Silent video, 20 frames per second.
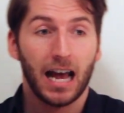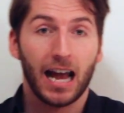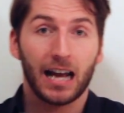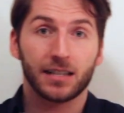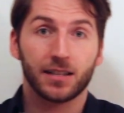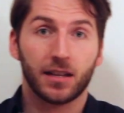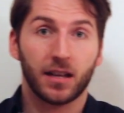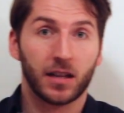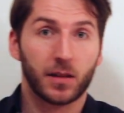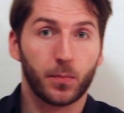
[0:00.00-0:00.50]

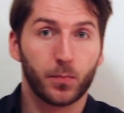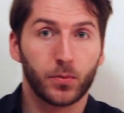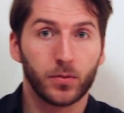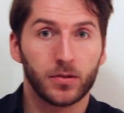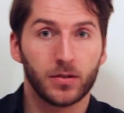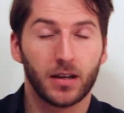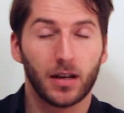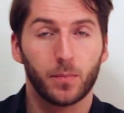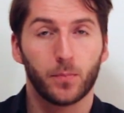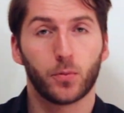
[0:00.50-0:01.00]
and
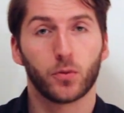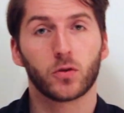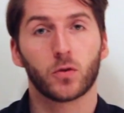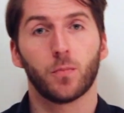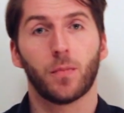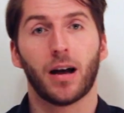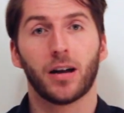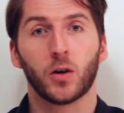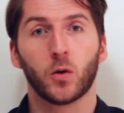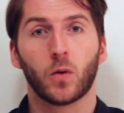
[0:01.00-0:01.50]
then put
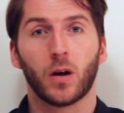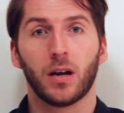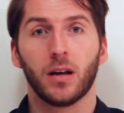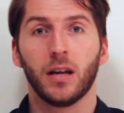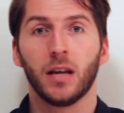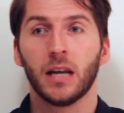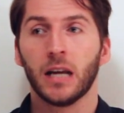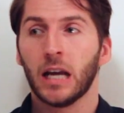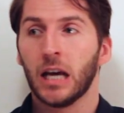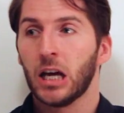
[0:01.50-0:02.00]

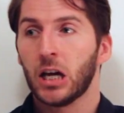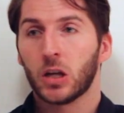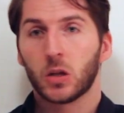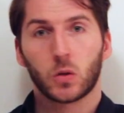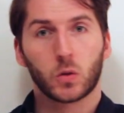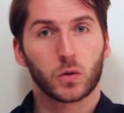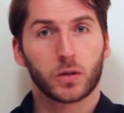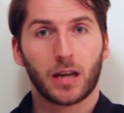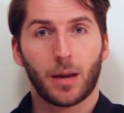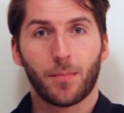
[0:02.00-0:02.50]
manually
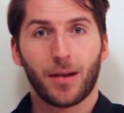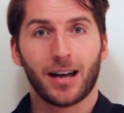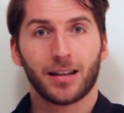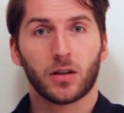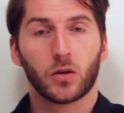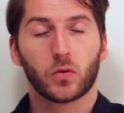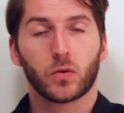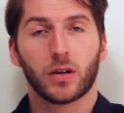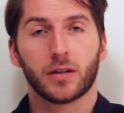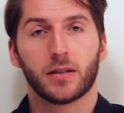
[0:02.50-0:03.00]
to some
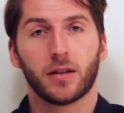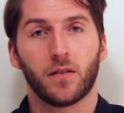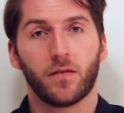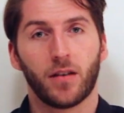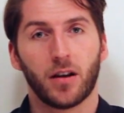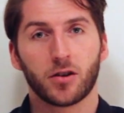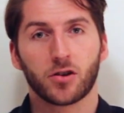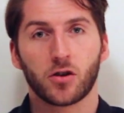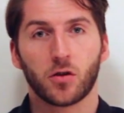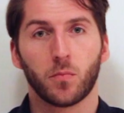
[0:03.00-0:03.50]
other
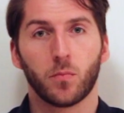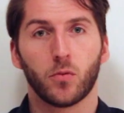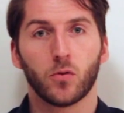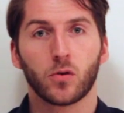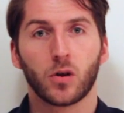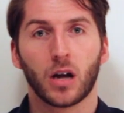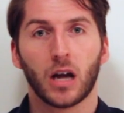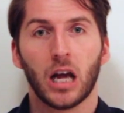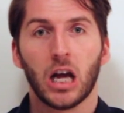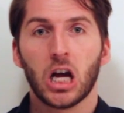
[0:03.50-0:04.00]
reservation
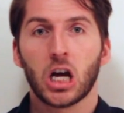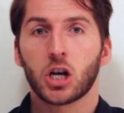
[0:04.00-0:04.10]
book.